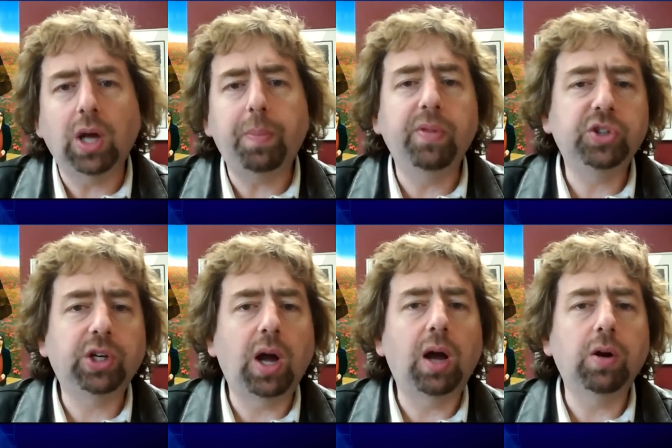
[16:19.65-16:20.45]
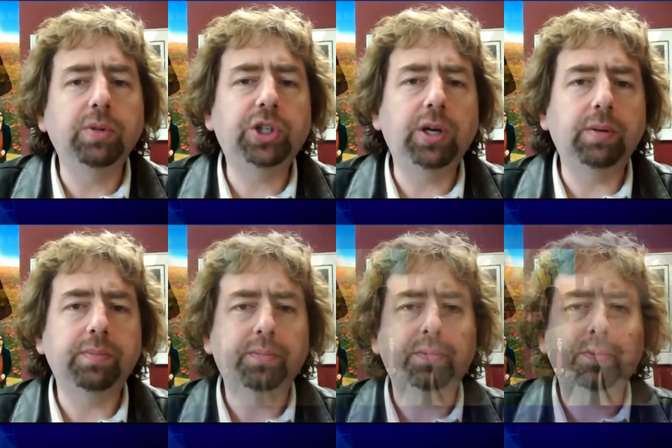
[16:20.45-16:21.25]
see the whole thing.
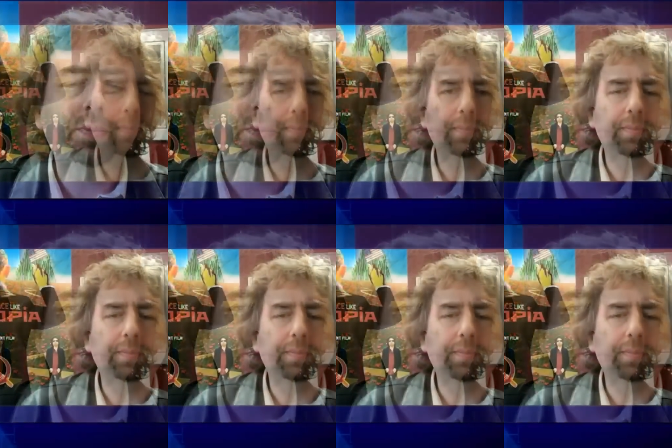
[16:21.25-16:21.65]
Let me ask